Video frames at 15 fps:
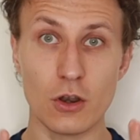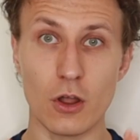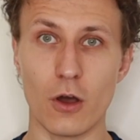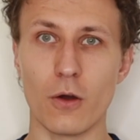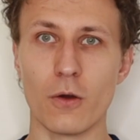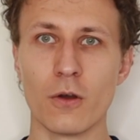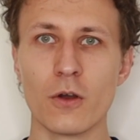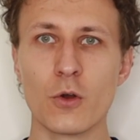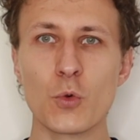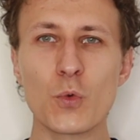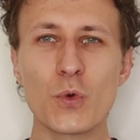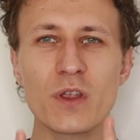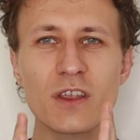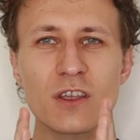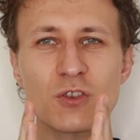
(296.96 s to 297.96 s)
No,
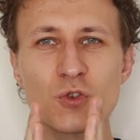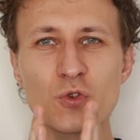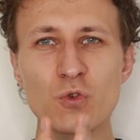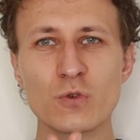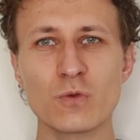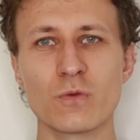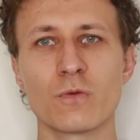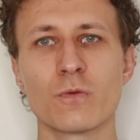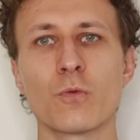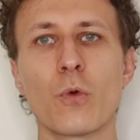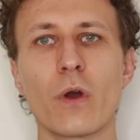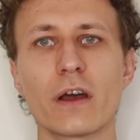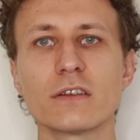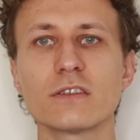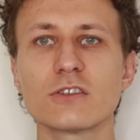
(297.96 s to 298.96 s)
we need to
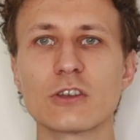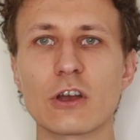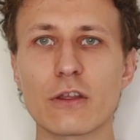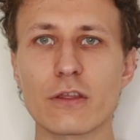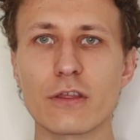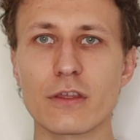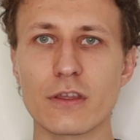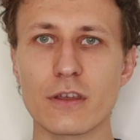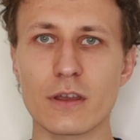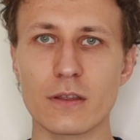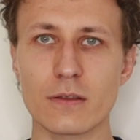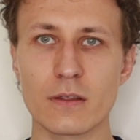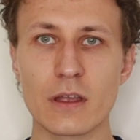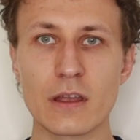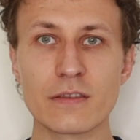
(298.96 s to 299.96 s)
wear
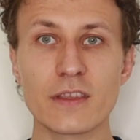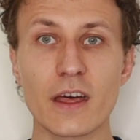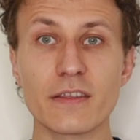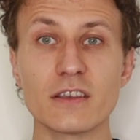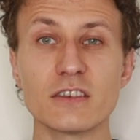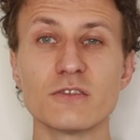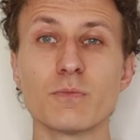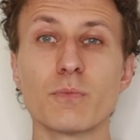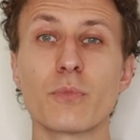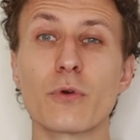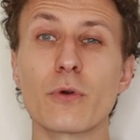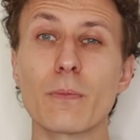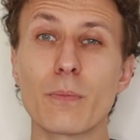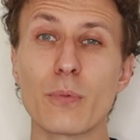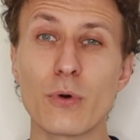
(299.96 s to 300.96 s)
something that is
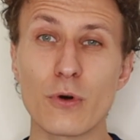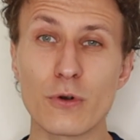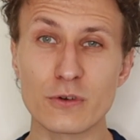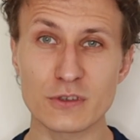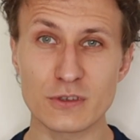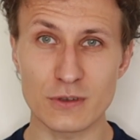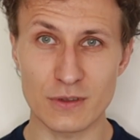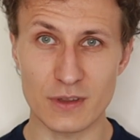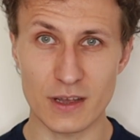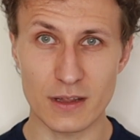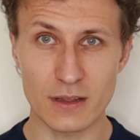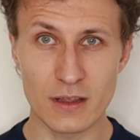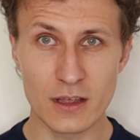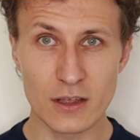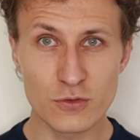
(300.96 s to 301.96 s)

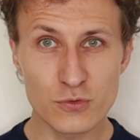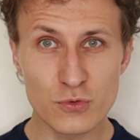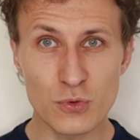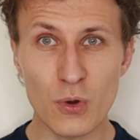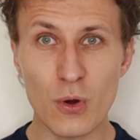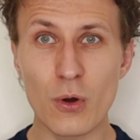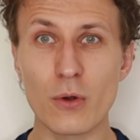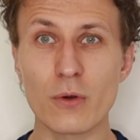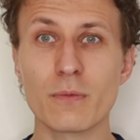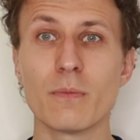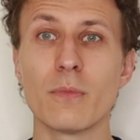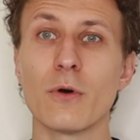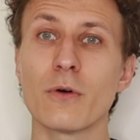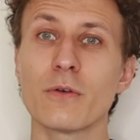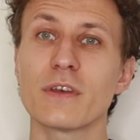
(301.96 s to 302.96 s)
proportional to our
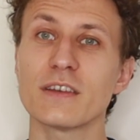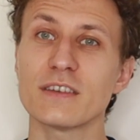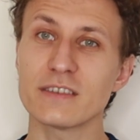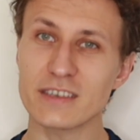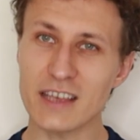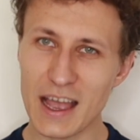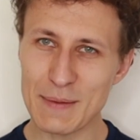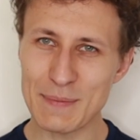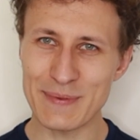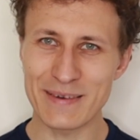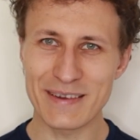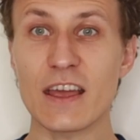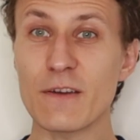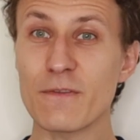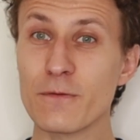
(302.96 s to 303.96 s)
body shape.
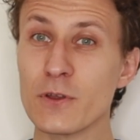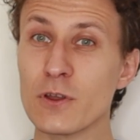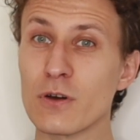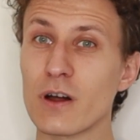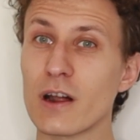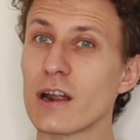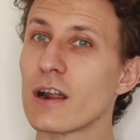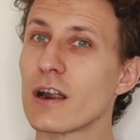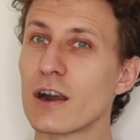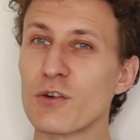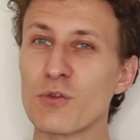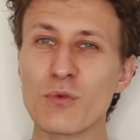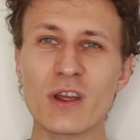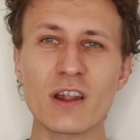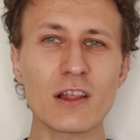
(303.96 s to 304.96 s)
If you are a
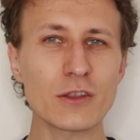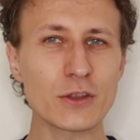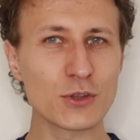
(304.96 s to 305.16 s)
really